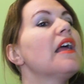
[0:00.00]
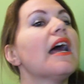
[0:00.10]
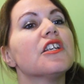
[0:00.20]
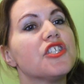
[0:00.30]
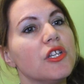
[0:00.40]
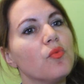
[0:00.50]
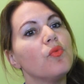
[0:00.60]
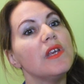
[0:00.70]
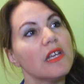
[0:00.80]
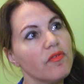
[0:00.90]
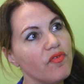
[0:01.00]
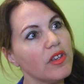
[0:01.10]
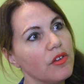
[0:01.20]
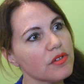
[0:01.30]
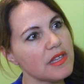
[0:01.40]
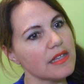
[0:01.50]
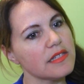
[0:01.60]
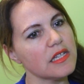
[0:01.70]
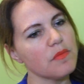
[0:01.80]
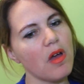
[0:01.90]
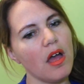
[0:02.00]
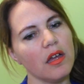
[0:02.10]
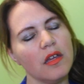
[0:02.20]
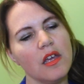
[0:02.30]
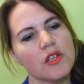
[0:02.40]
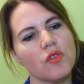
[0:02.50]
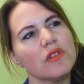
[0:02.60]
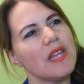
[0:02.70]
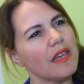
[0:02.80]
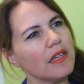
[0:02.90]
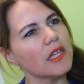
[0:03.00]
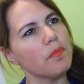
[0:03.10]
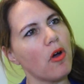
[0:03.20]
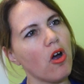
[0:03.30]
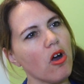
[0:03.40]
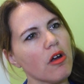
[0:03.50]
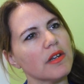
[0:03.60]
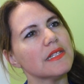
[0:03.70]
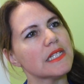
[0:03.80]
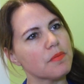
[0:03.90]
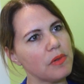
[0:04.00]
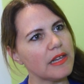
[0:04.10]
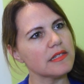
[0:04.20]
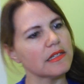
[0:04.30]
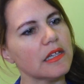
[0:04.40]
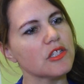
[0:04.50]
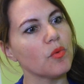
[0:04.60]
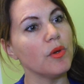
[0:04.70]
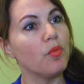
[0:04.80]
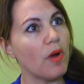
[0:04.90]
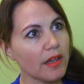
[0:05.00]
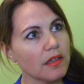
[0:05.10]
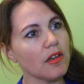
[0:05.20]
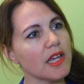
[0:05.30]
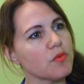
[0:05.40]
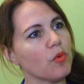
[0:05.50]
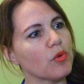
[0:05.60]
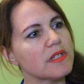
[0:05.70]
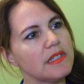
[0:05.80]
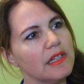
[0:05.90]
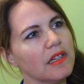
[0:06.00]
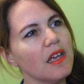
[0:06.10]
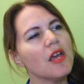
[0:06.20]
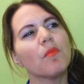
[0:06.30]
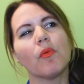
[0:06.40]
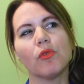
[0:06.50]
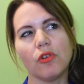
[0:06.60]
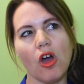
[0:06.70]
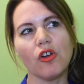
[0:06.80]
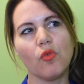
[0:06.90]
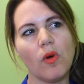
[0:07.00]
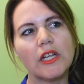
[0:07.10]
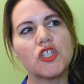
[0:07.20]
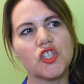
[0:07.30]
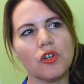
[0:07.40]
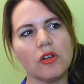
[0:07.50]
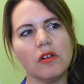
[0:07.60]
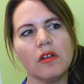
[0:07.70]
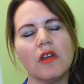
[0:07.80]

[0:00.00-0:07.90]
and she reconfigures that cinema, sort of taking it apart and displacing it, so we recognize what we're seeing, but we're not quite sure.